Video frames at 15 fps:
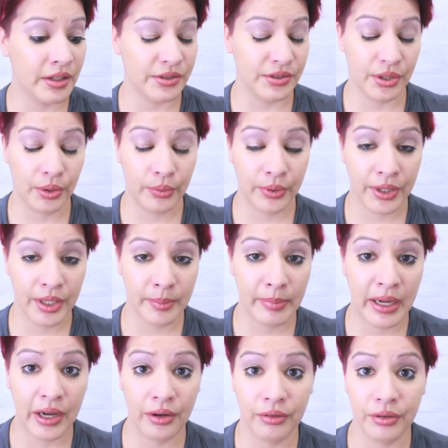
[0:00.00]
Don't worry
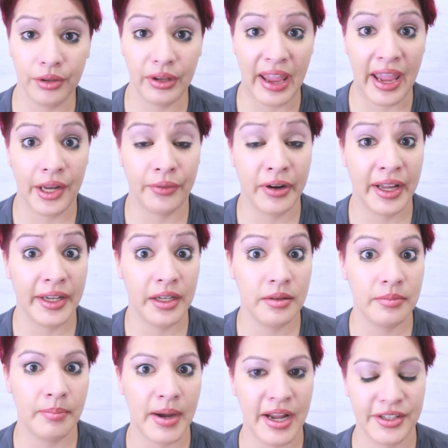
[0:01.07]
about handwriting.
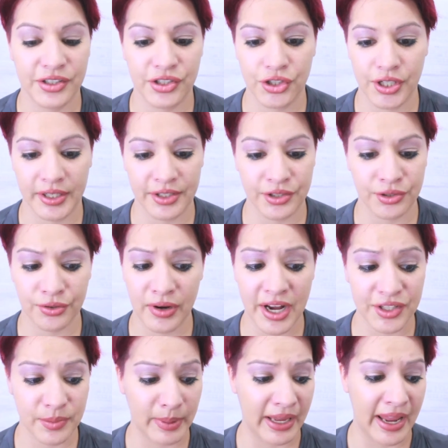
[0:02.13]
Mine's chicken
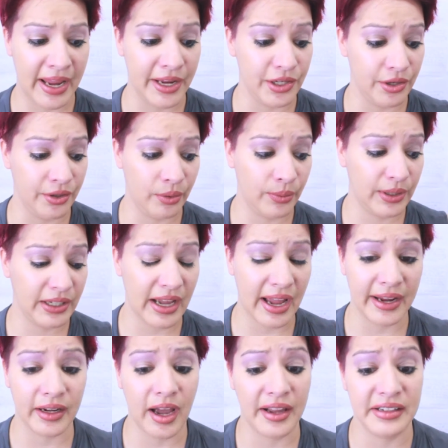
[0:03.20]
scratch, but hey, you know what? I
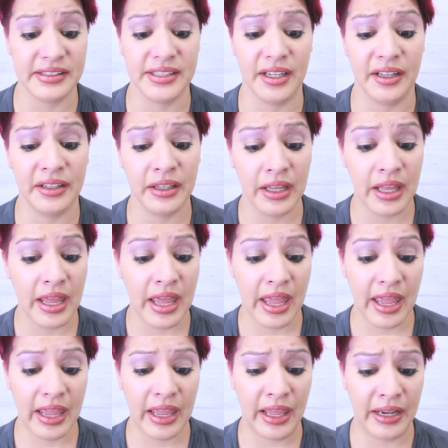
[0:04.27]
got it done.
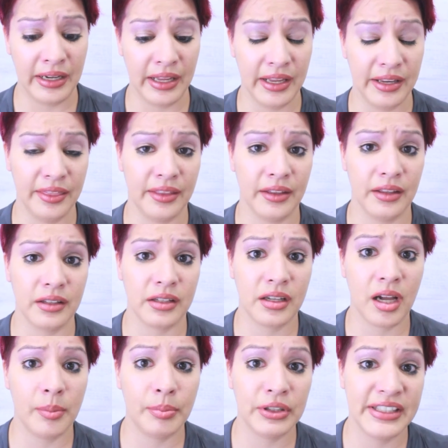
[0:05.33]
And in the
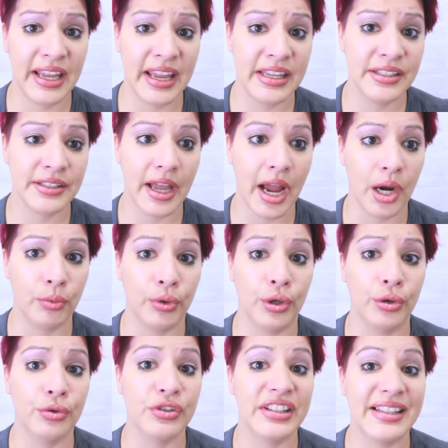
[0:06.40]
couple days, I
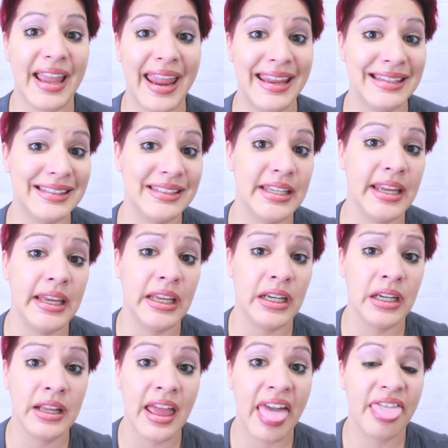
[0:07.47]
wrote
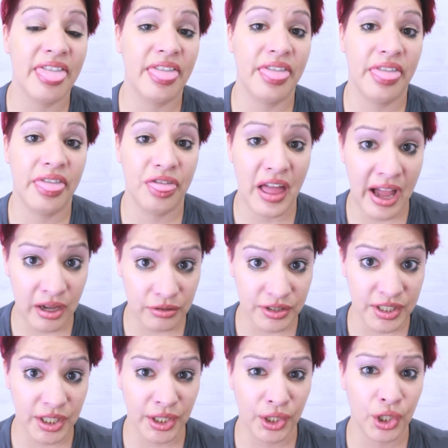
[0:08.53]

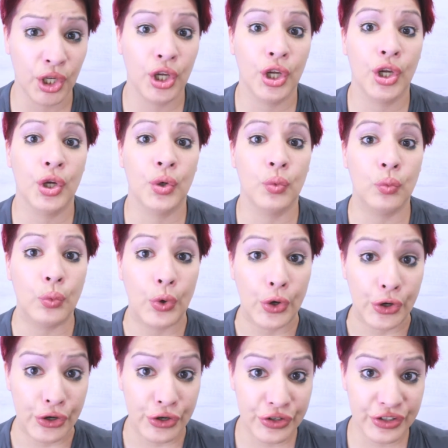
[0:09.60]
18,000
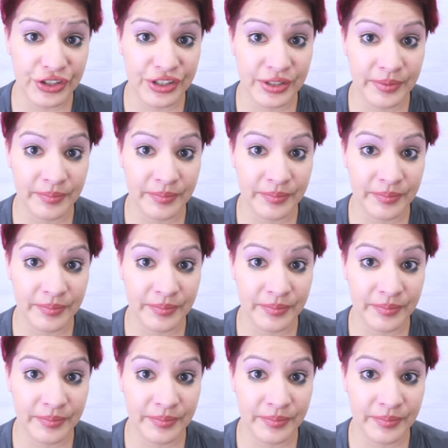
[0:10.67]
words.